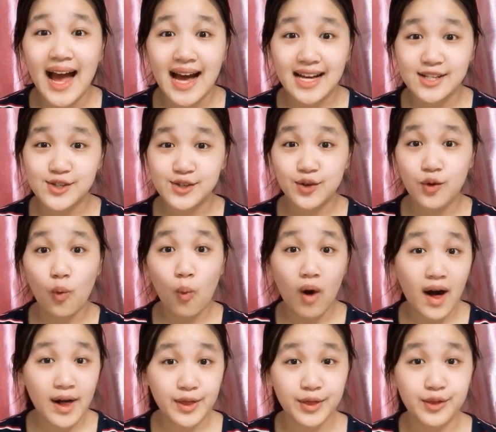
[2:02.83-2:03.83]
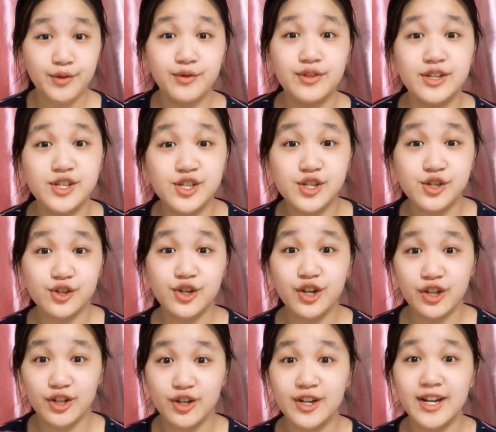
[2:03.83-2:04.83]
As you walk through the
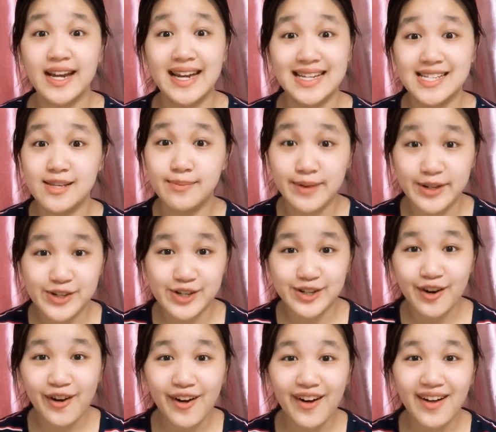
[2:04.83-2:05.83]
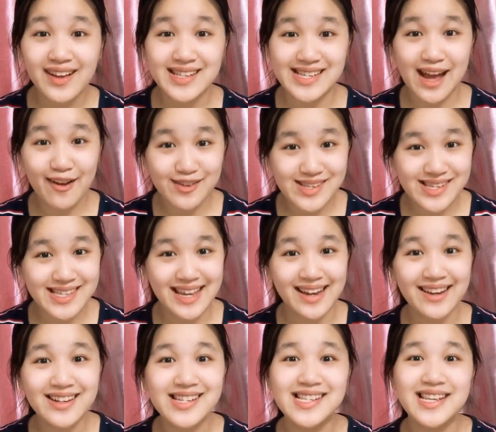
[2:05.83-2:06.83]
circular exhibition hall
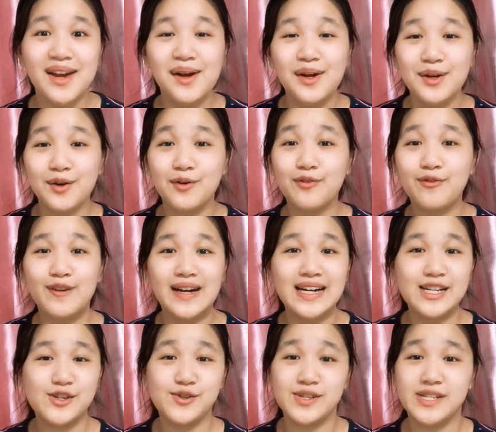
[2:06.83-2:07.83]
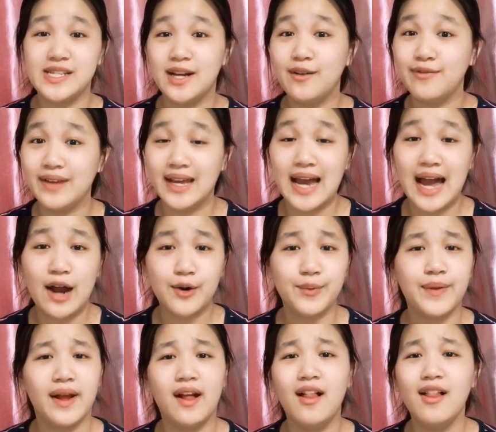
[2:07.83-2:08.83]
downstairs, you'll find yourself
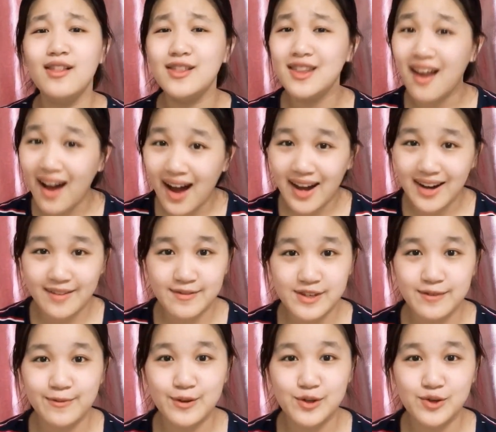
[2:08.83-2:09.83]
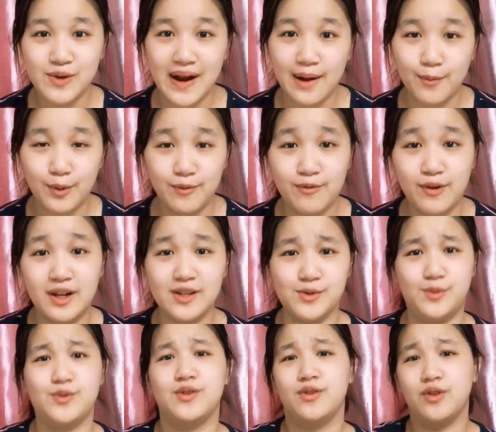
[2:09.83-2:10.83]
encountering a lot of different trackway
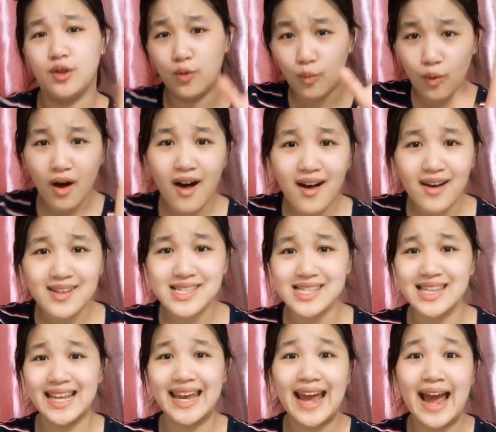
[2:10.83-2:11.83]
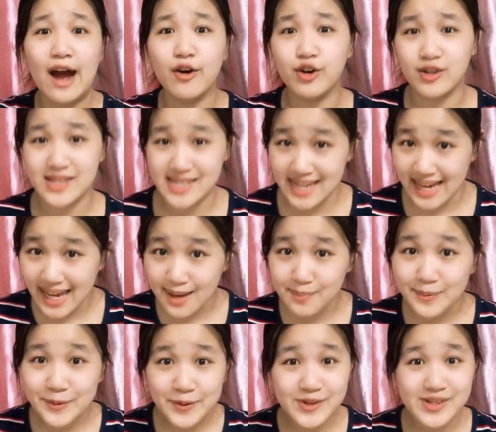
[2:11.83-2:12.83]
fossils on the walls, laid out on
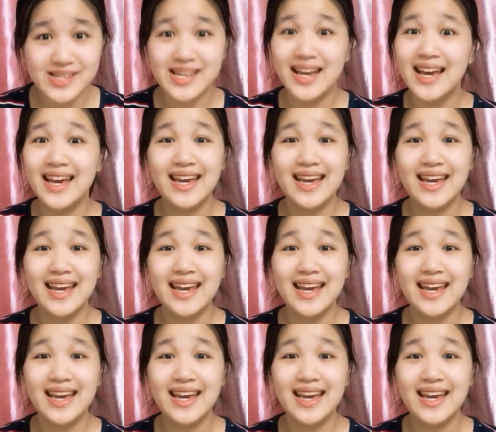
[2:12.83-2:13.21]
tables